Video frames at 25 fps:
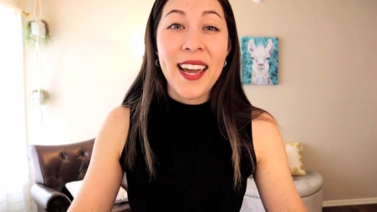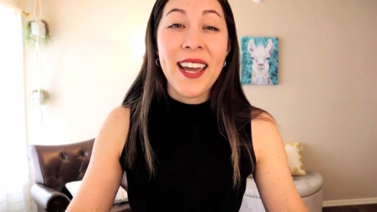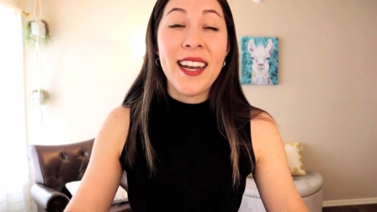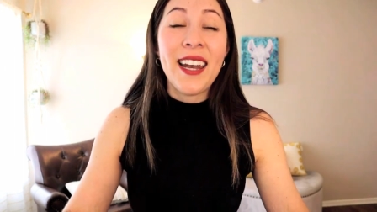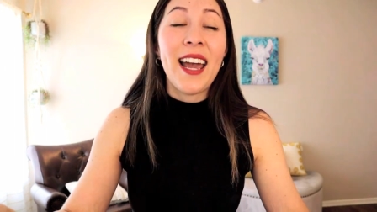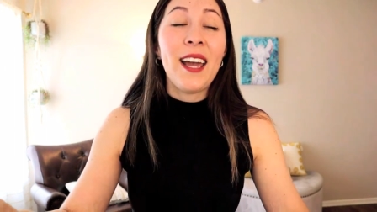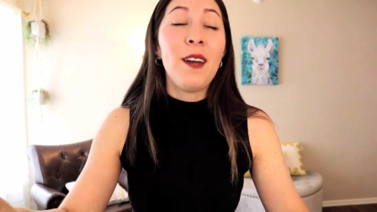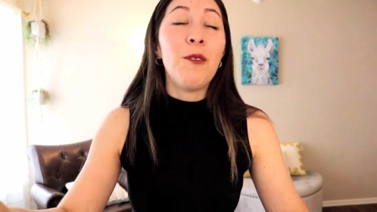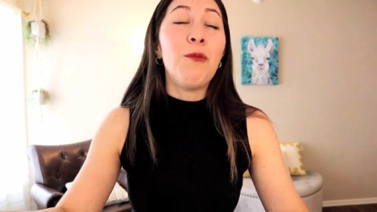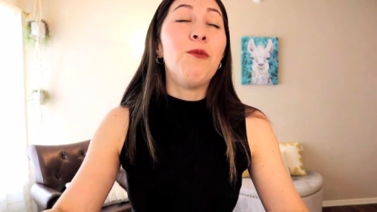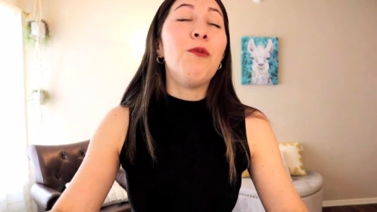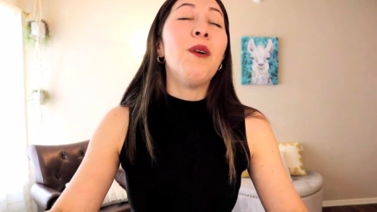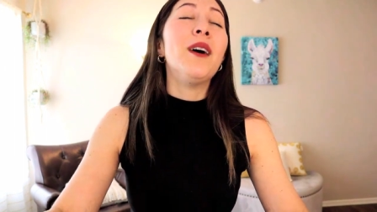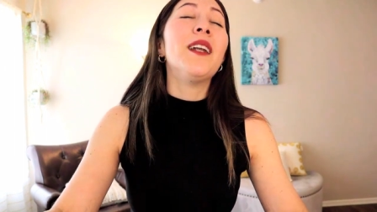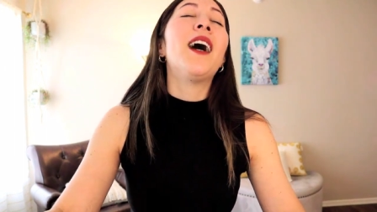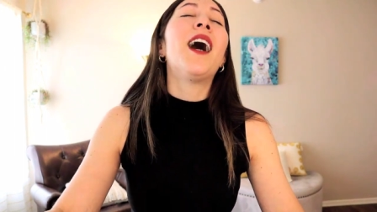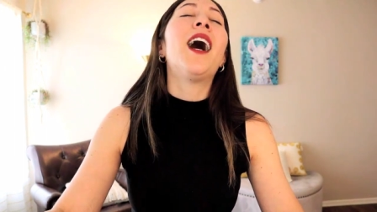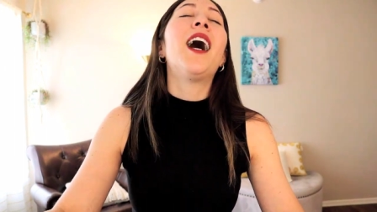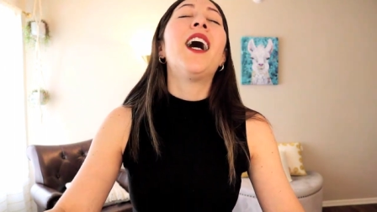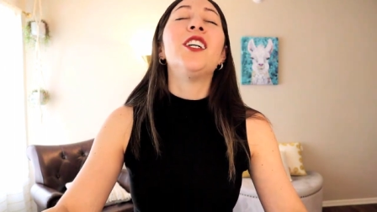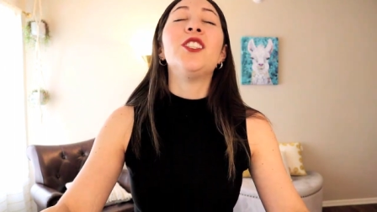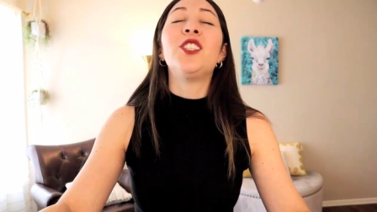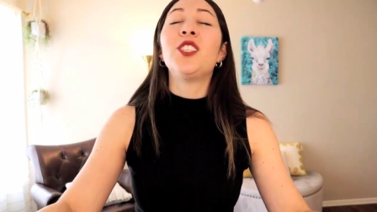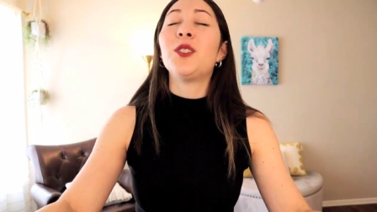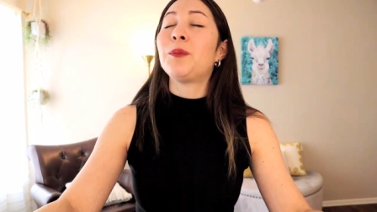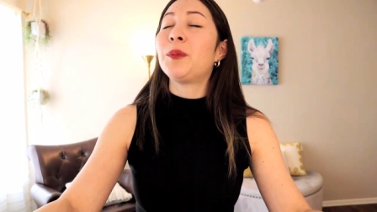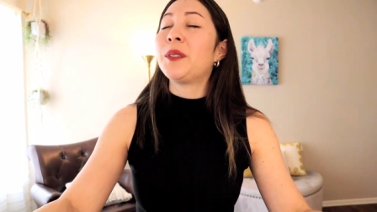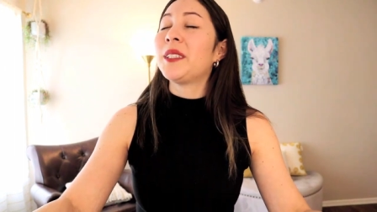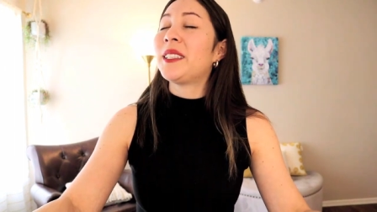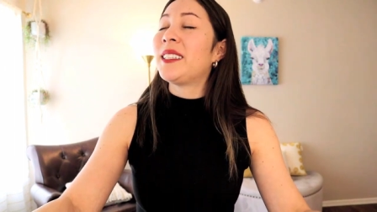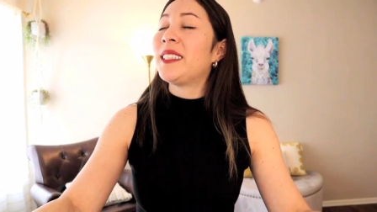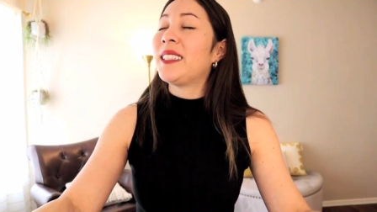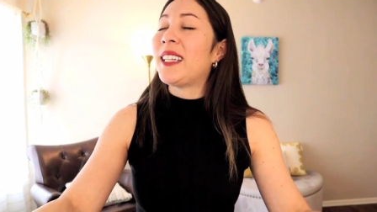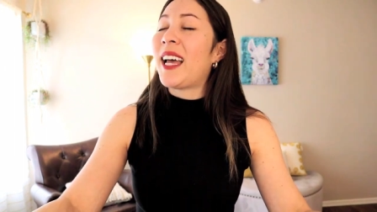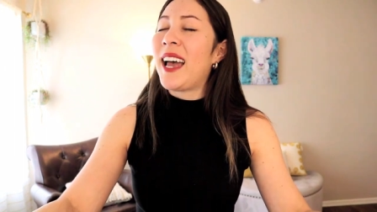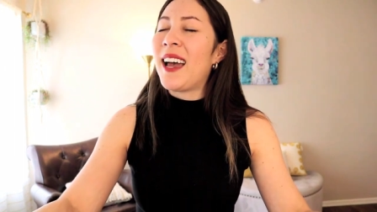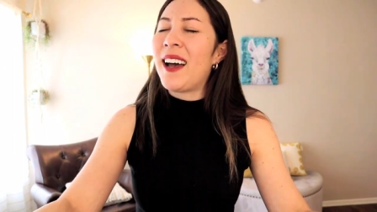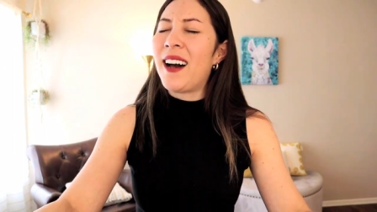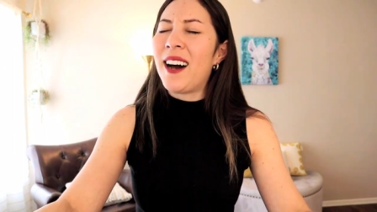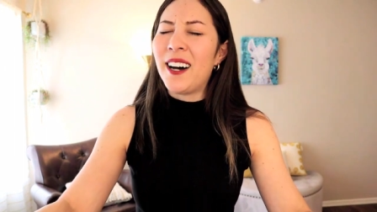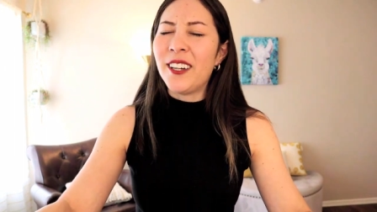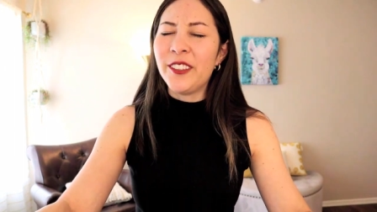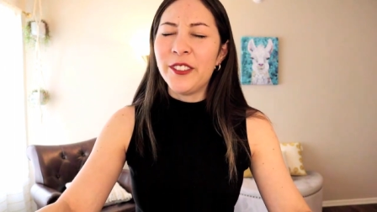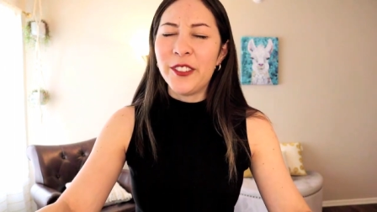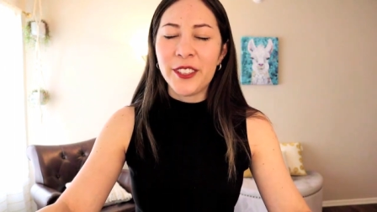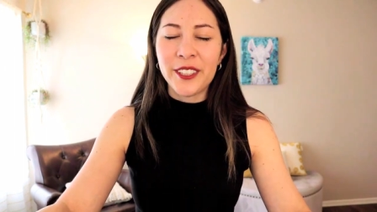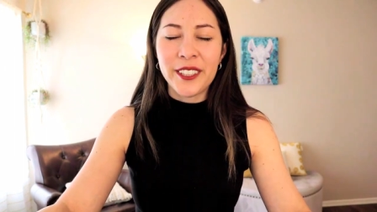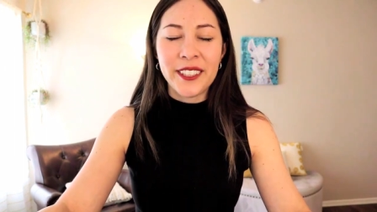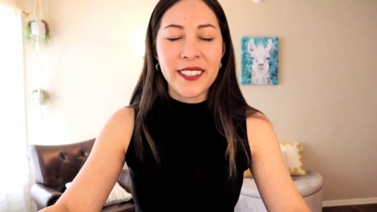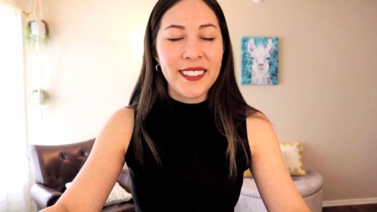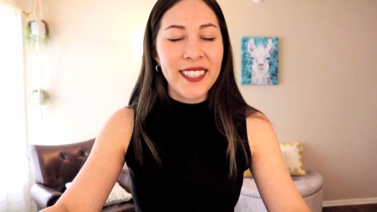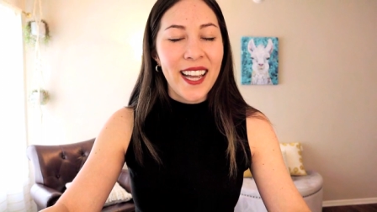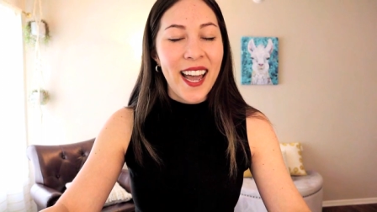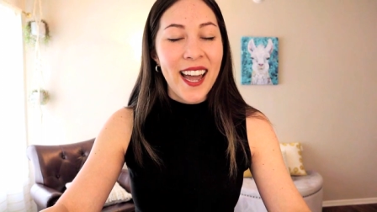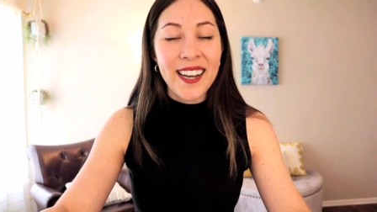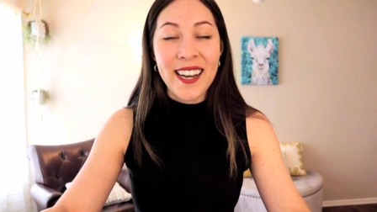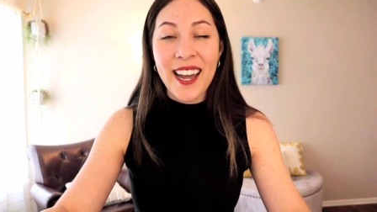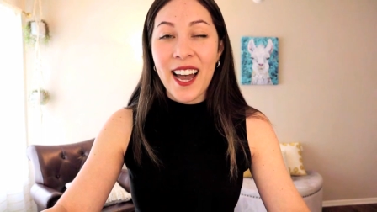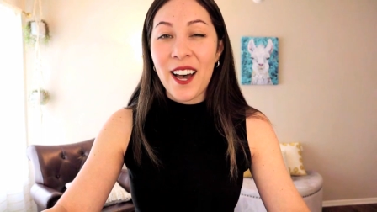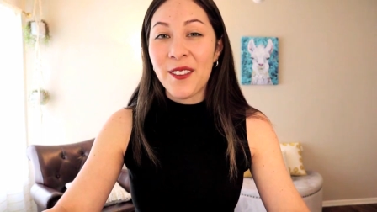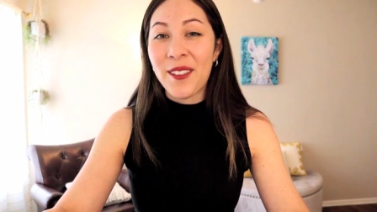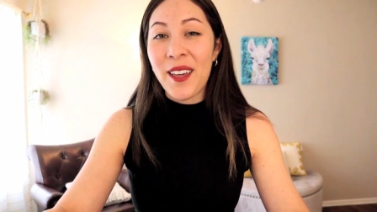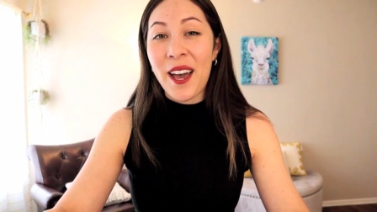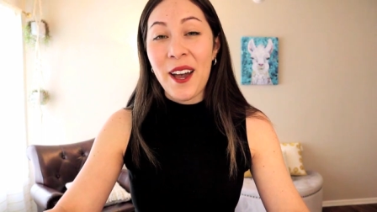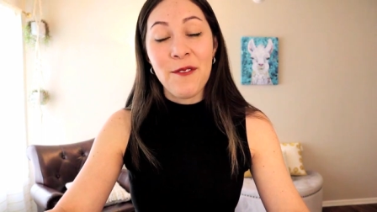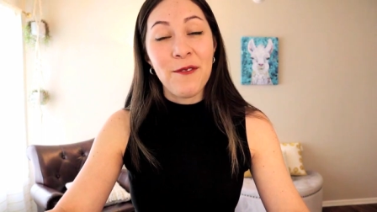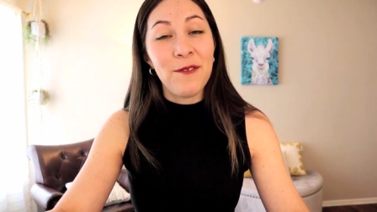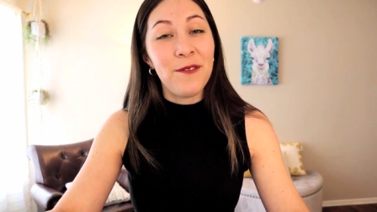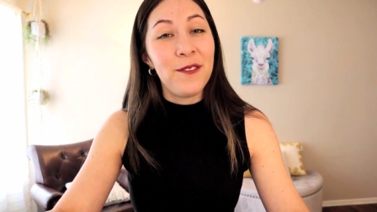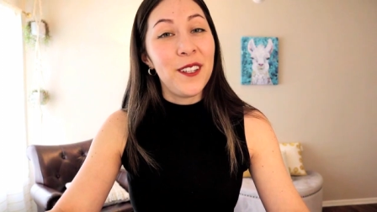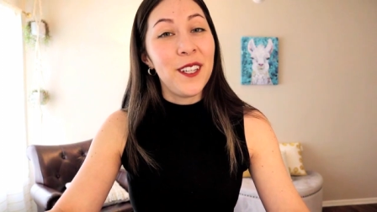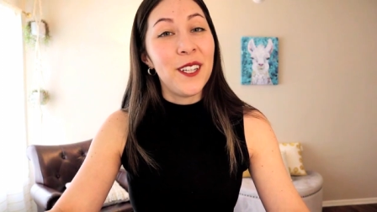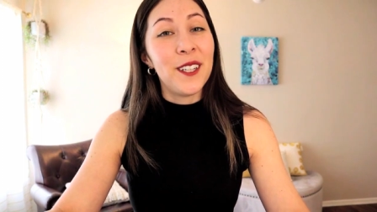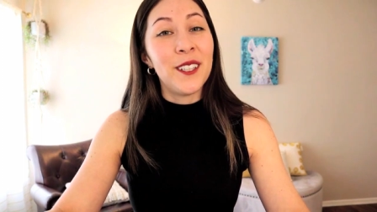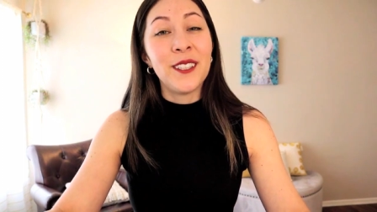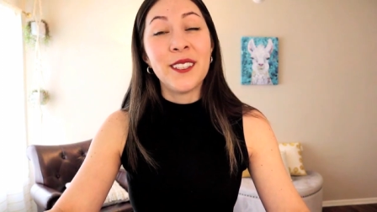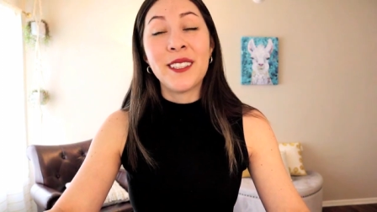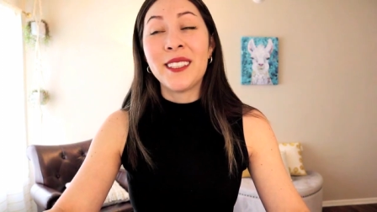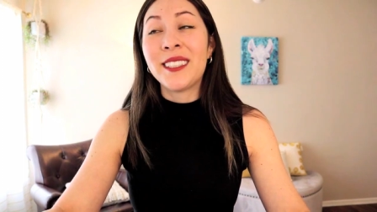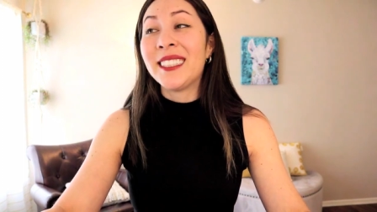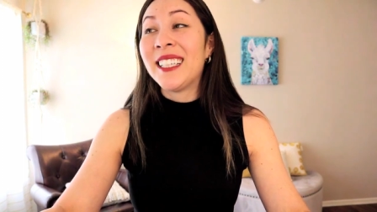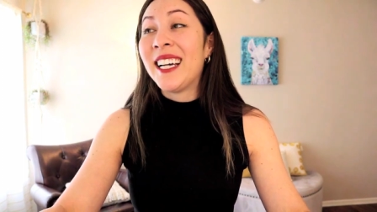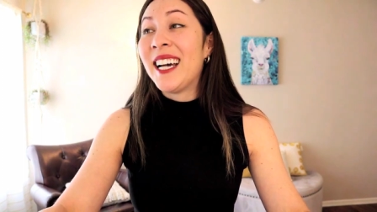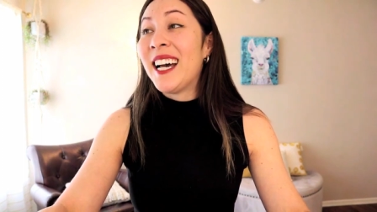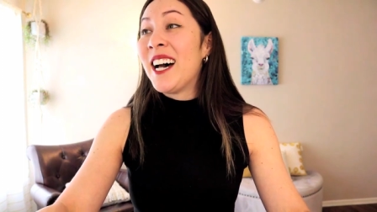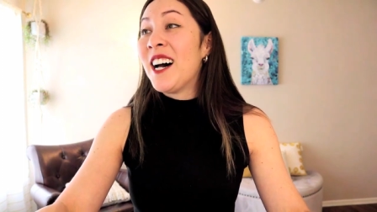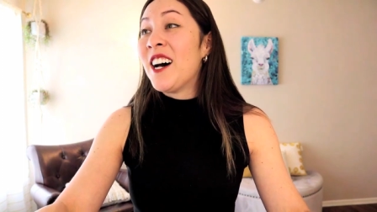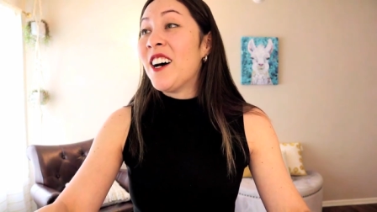And I one hundred percent understand how that feels.